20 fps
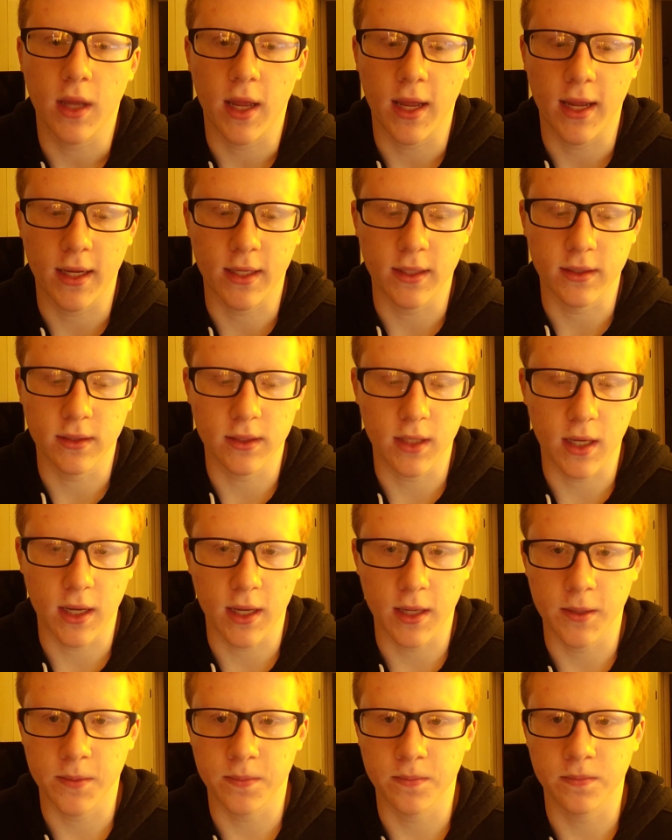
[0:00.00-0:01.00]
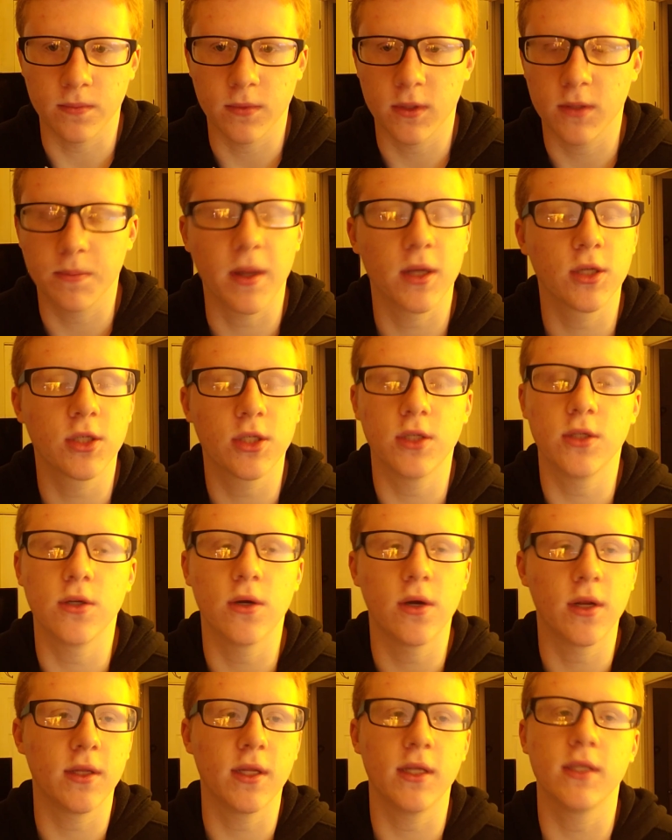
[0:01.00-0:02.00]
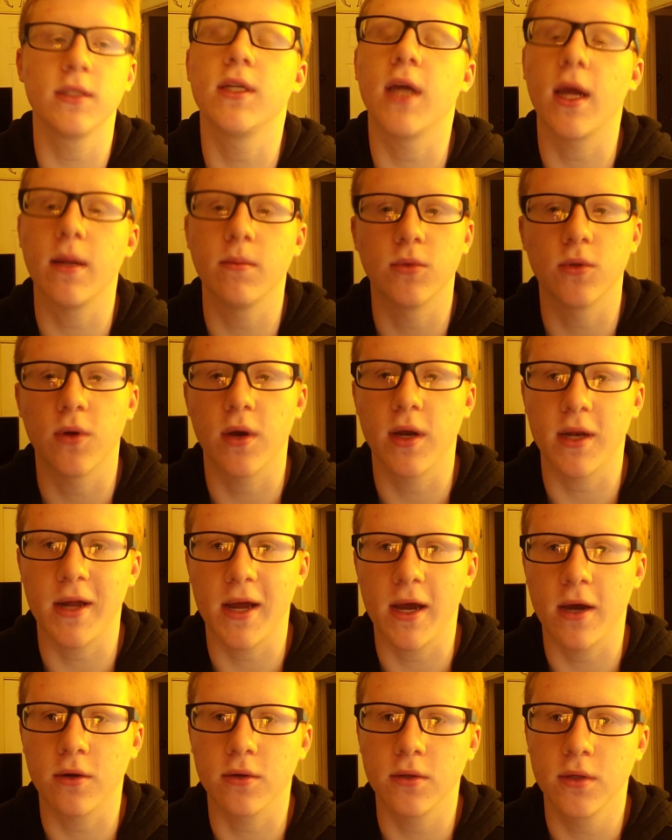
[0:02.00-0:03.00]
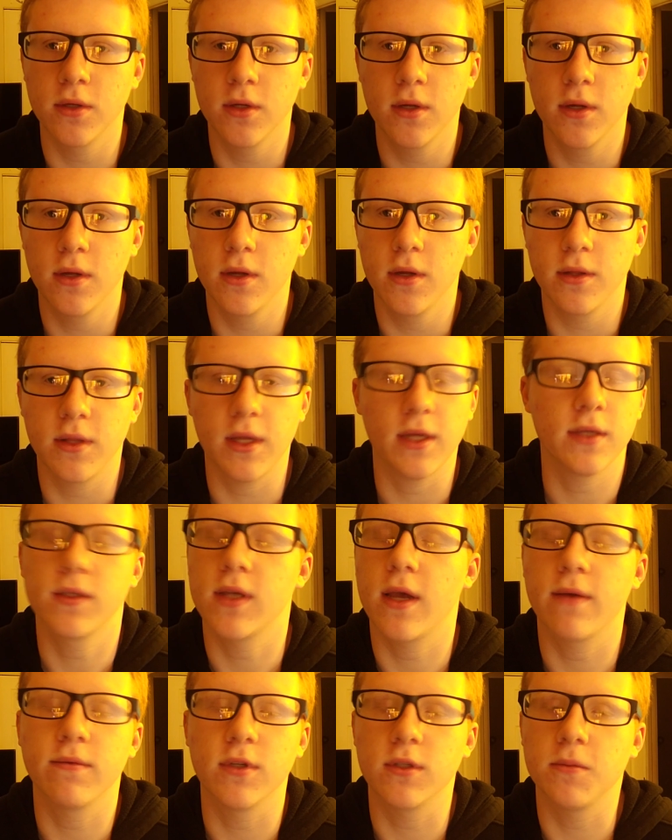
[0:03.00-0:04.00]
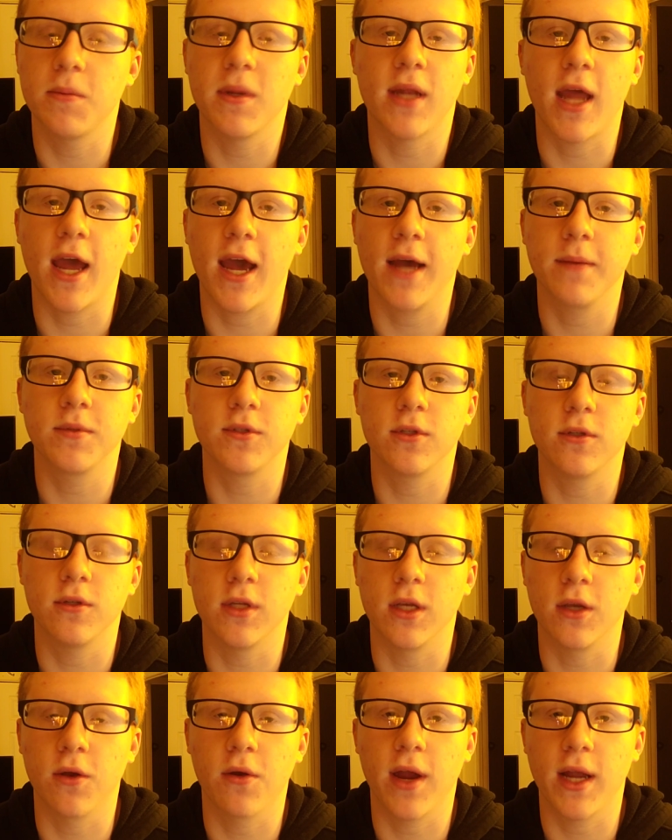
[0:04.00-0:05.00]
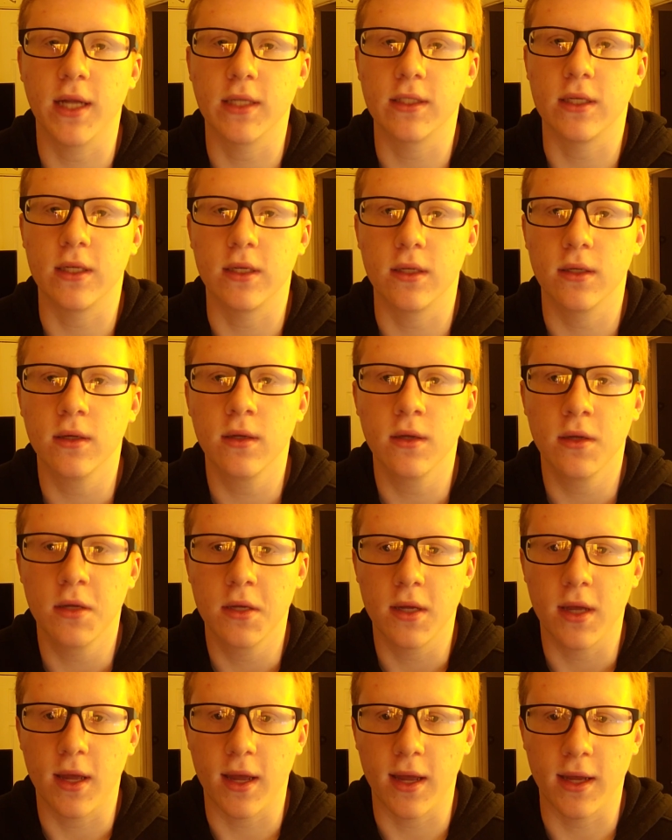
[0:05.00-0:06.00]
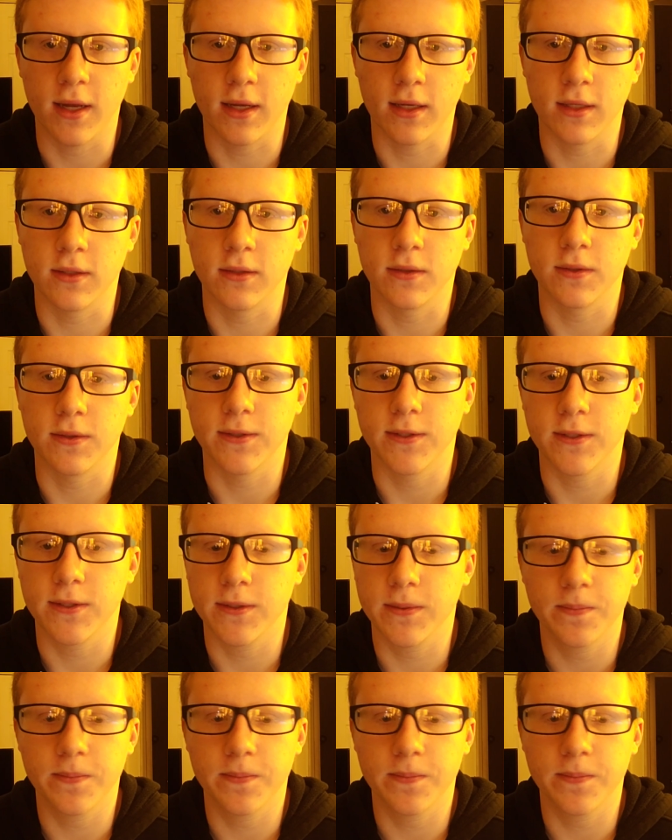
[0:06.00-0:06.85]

And, especially during these times right now, things have just been absolutely crazy. And,